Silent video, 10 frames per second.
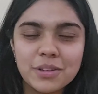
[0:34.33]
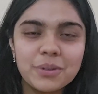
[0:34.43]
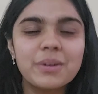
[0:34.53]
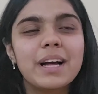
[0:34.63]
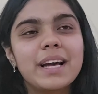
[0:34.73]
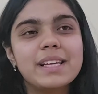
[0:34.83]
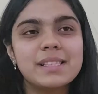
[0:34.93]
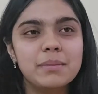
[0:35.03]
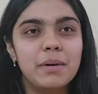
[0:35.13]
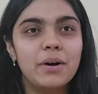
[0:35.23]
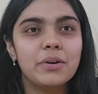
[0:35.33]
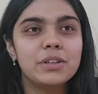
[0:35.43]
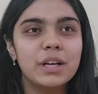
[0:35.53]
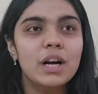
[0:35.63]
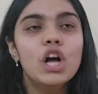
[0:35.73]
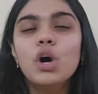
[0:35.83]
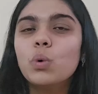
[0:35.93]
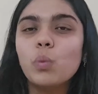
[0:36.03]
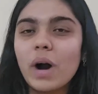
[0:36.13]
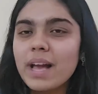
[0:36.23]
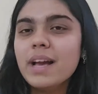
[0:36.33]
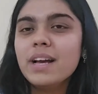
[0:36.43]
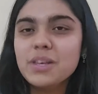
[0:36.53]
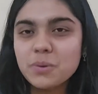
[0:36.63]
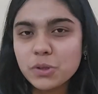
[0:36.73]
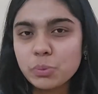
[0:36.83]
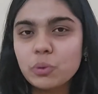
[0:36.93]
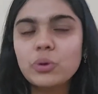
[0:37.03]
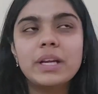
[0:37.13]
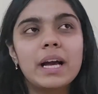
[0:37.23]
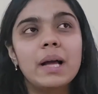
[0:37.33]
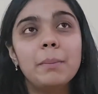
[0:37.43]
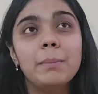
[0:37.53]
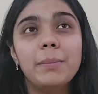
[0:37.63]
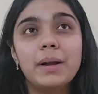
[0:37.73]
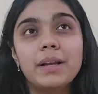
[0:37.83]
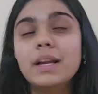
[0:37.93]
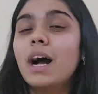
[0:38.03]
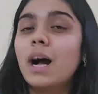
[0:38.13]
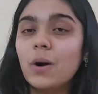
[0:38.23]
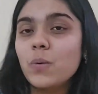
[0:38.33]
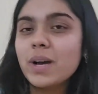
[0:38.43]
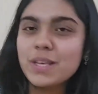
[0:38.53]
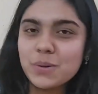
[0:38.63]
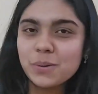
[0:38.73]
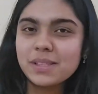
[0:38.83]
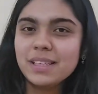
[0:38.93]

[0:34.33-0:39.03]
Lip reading: to you guys about why I used Bootcamp and how I used